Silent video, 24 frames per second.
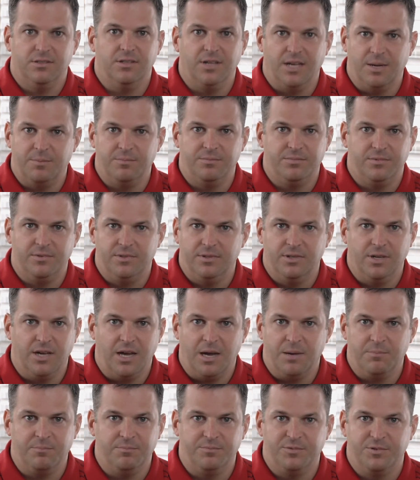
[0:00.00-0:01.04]
I'm
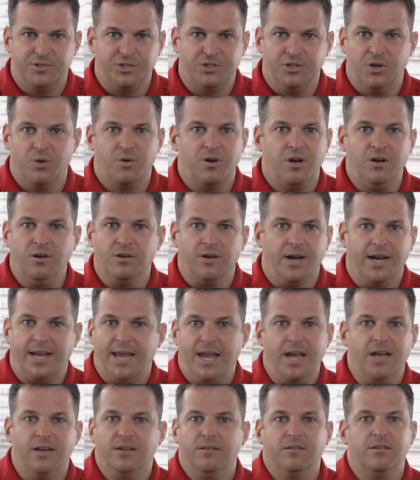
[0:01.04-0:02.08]
snowed under. I
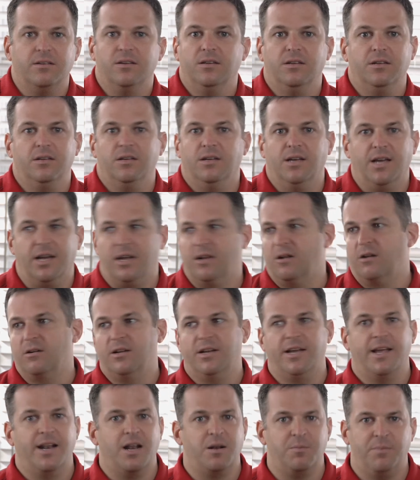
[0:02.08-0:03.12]
can hardly
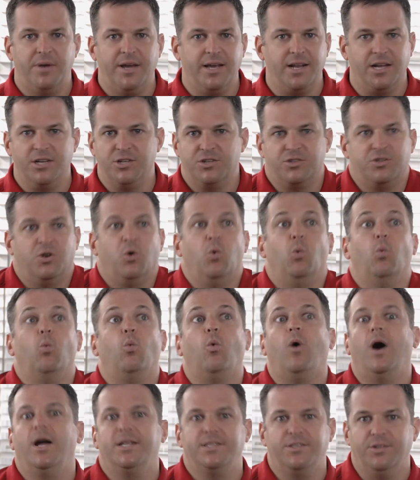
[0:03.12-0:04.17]
get out of bed. I just don't
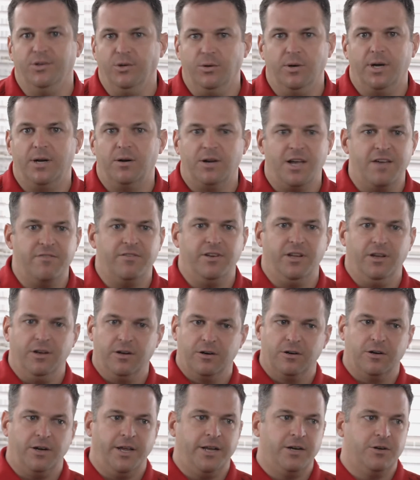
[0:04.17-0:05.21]
want to. I don't have any
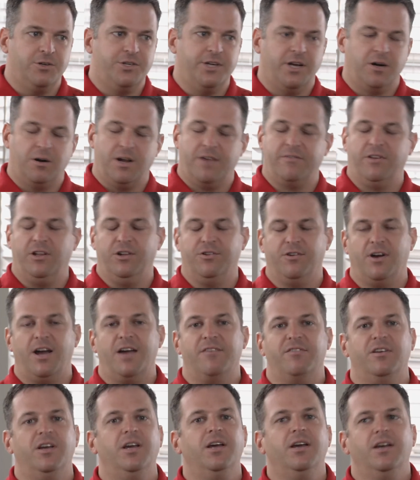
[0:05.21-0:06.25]
energy. I don't have any drive.